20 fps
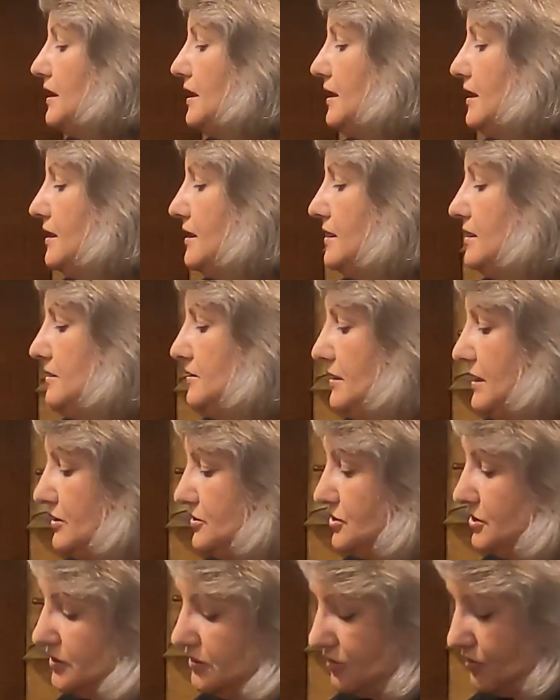
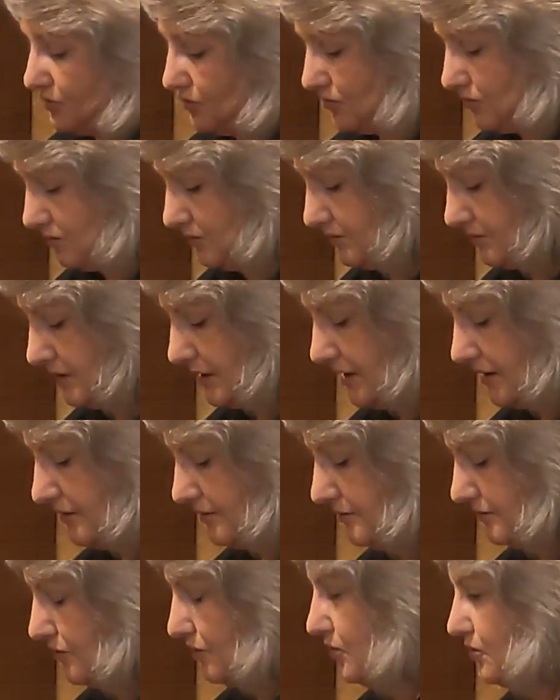Actually, the
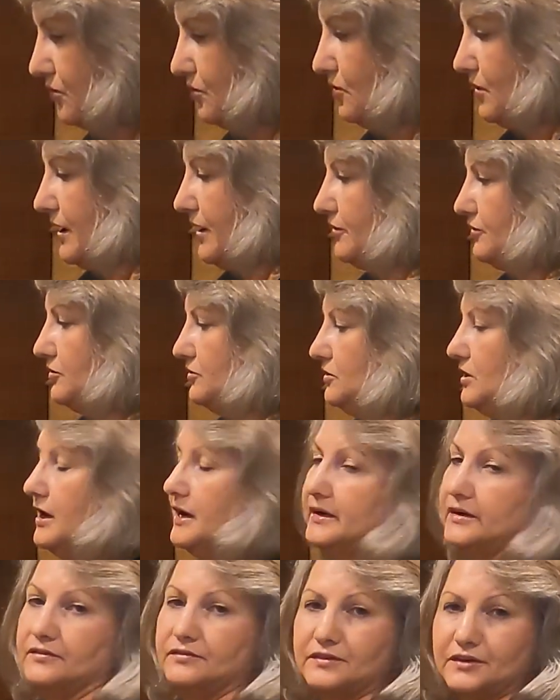whole outer
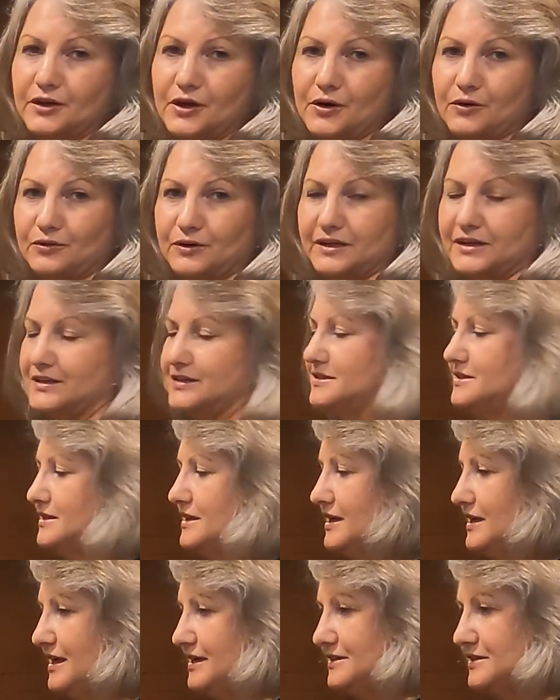line of the coat
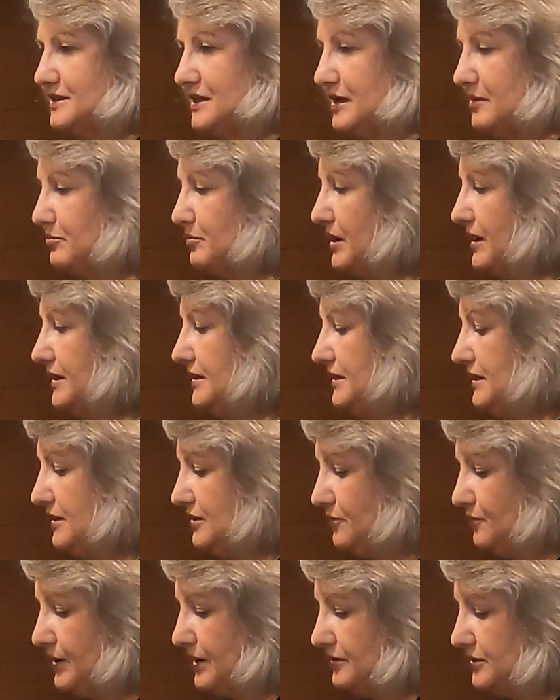has that binding
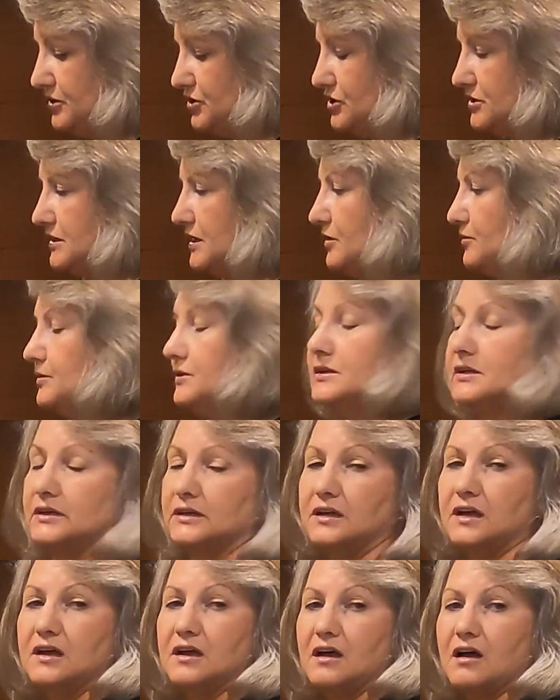around it, just like we did
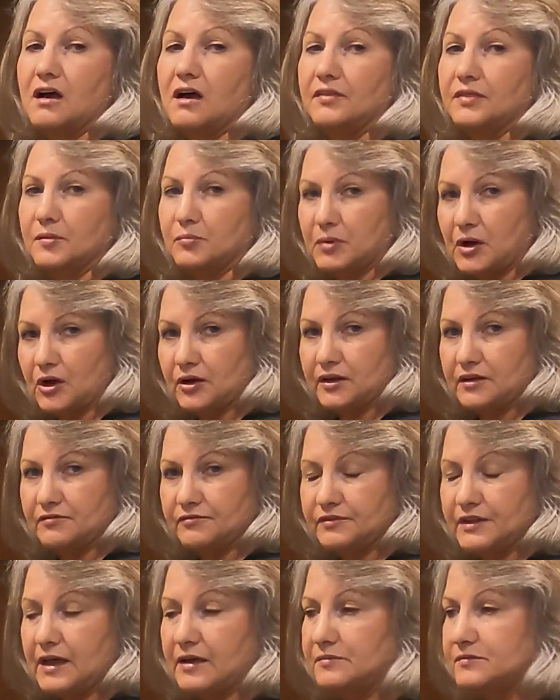on the pocket
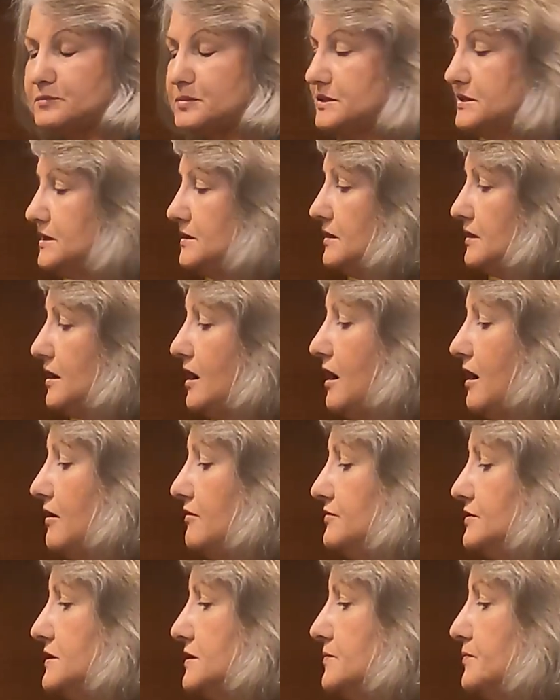flaps and the
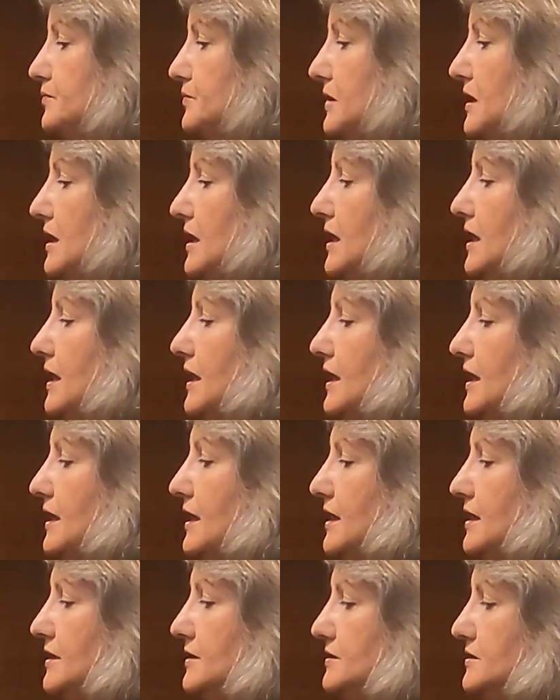cuffs.
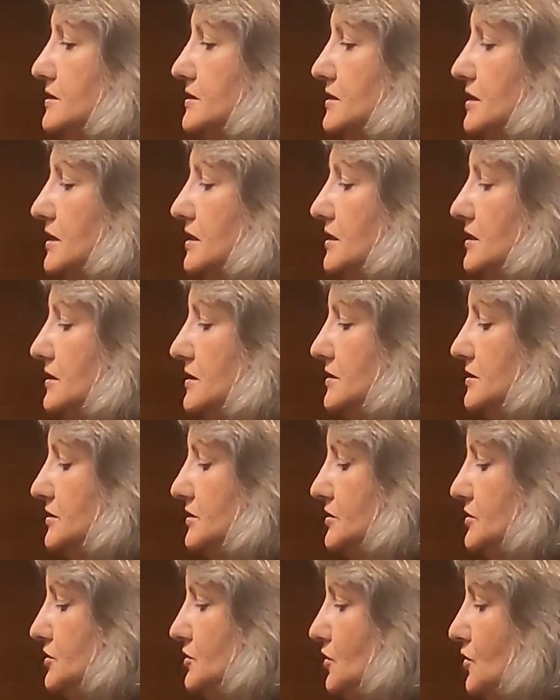And
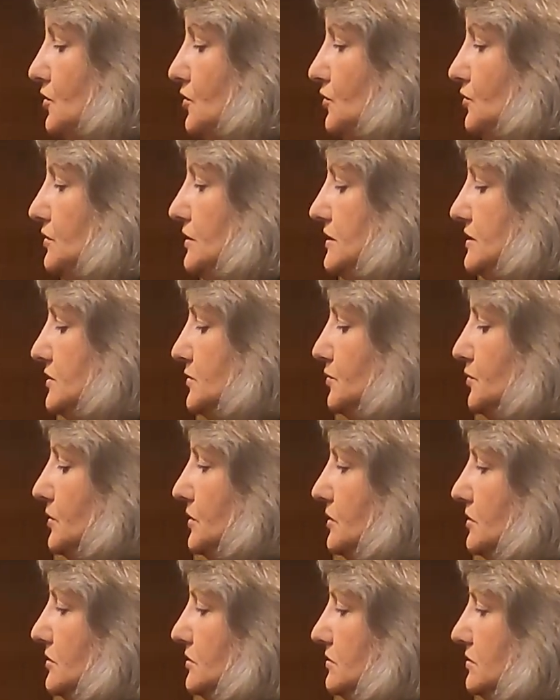so this
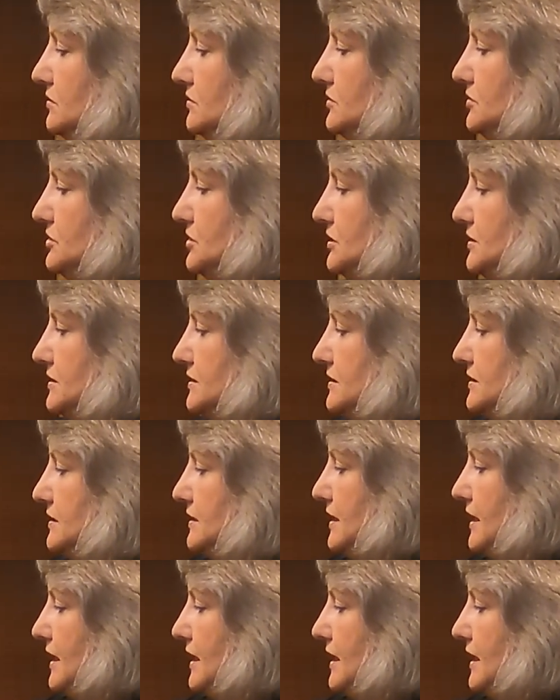will just